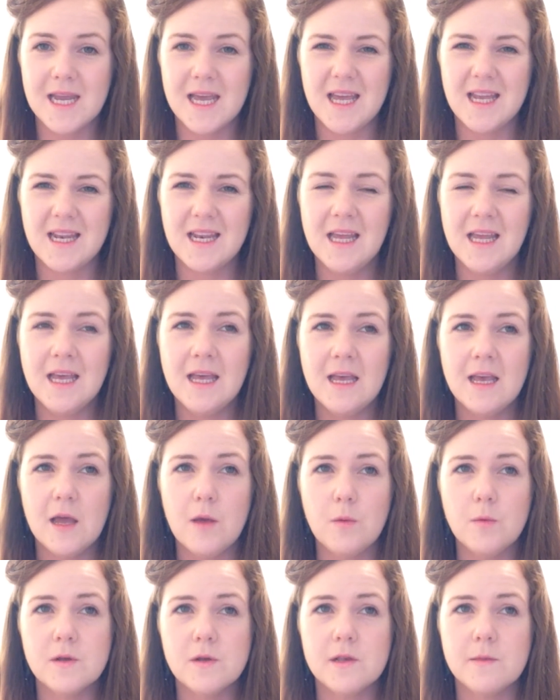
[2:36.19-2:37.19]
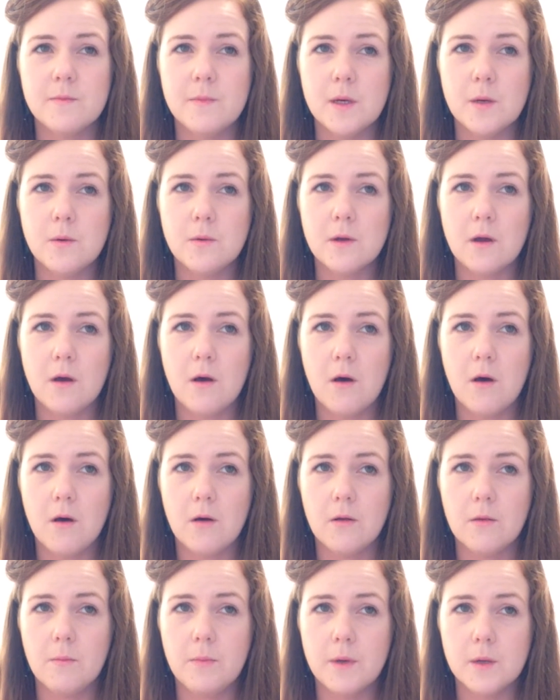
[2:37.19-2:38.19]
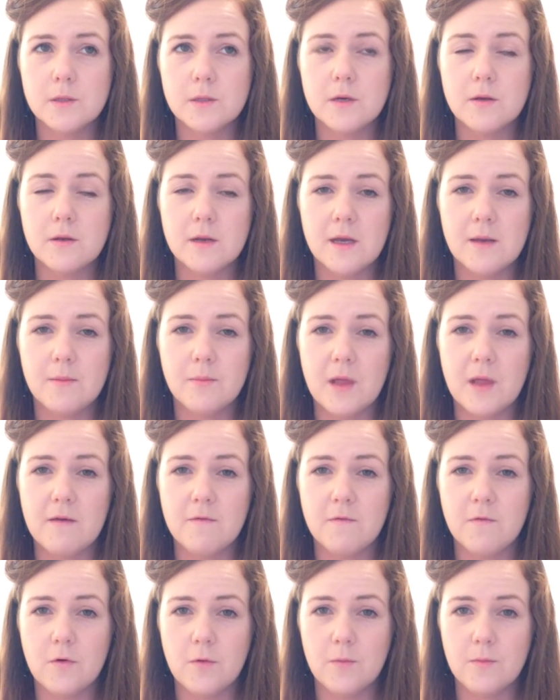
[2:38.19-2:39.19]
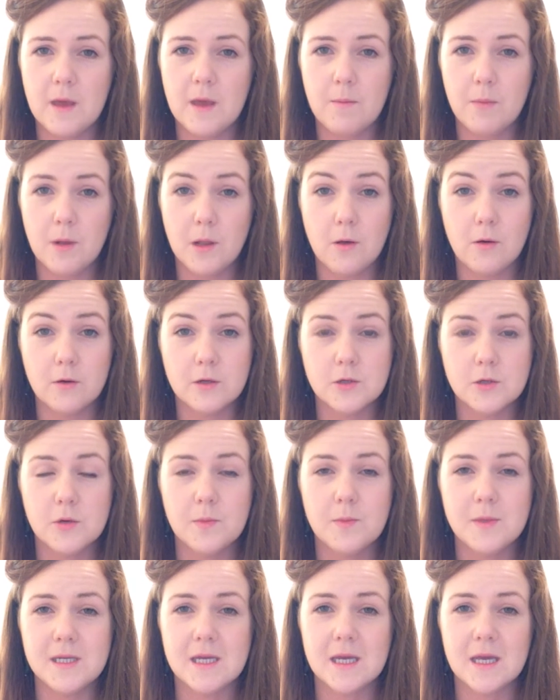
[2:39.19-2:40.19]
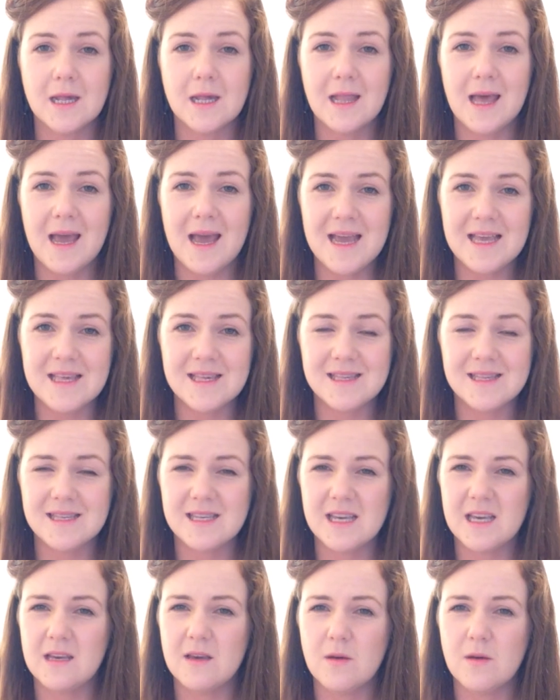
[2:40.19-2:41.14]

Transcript: and it was built on a platform that belonged to a particular agency.